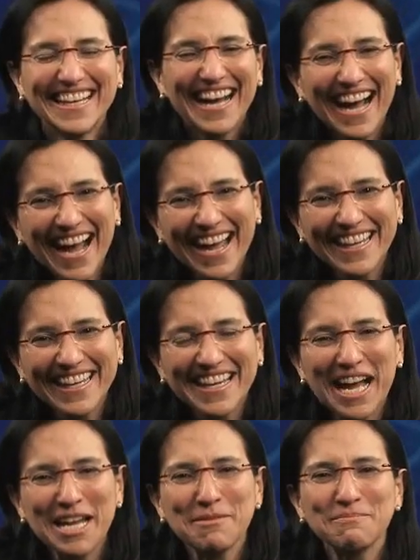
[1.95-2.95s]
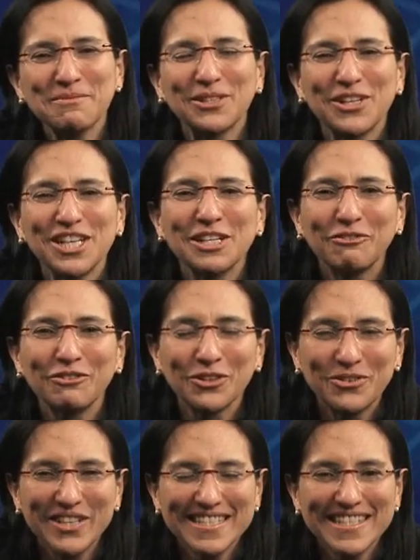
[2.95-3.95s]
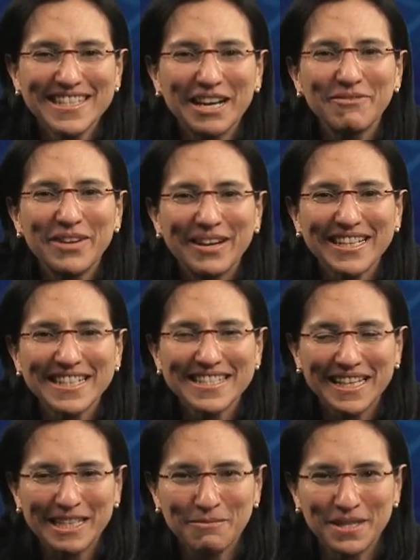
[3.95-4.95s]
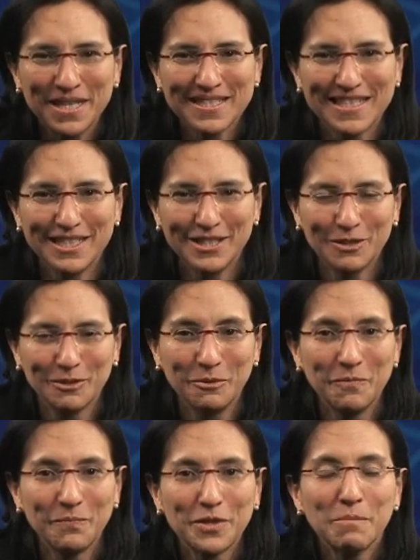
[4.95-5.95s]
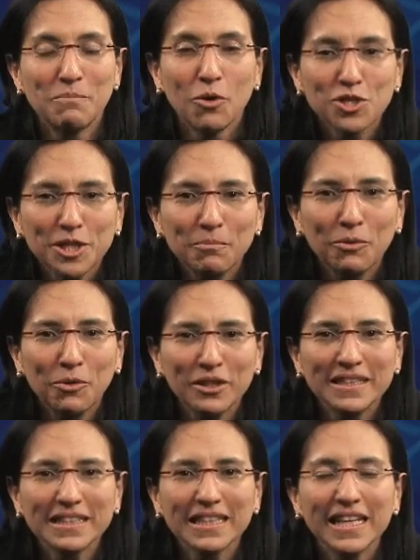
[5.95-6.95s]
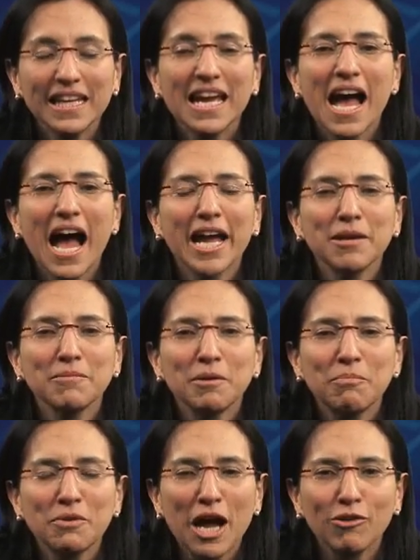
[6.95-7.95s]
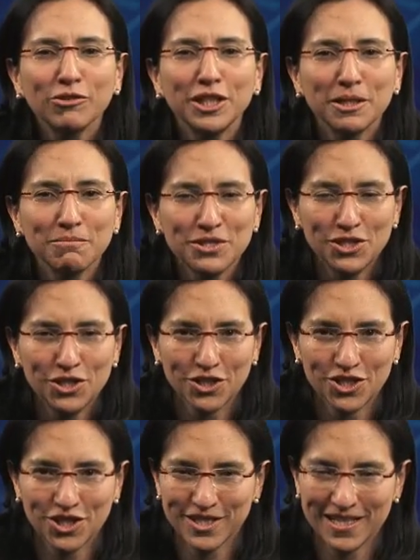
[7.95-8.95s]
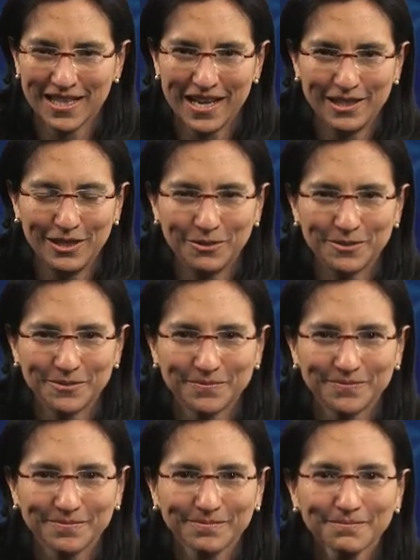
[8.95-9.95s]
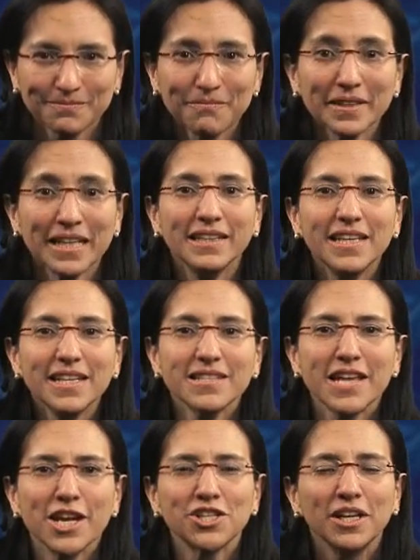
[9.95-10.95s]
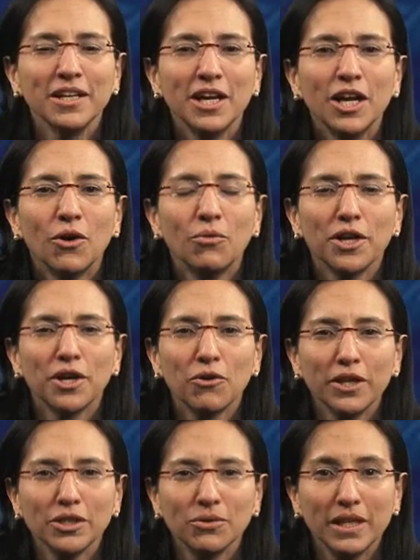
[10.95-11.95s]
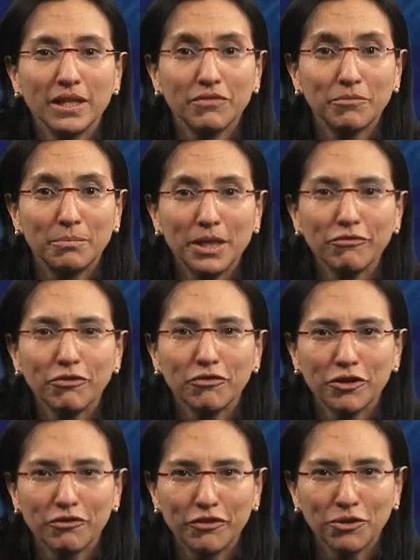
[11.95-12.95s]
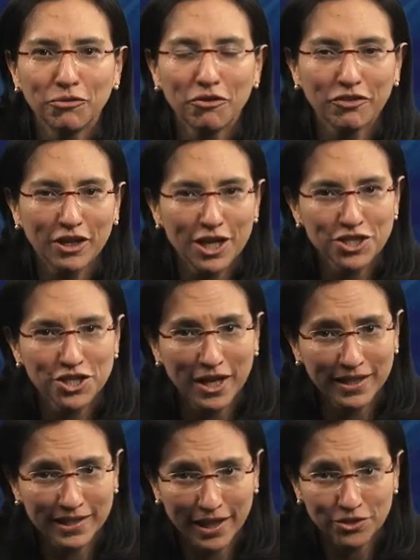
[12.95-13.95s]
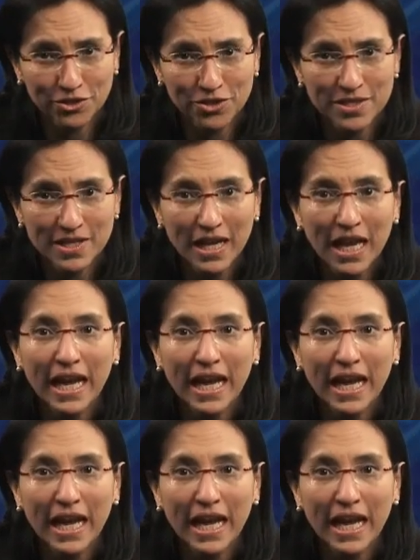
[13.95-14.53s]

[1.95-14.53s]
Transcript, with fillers: Hi, I am Patricia Florissi, America's and EMEA CTO. Most importantly, I am a proud EMCer just like you. In this session, we are going to give a brief overview of cluster architectures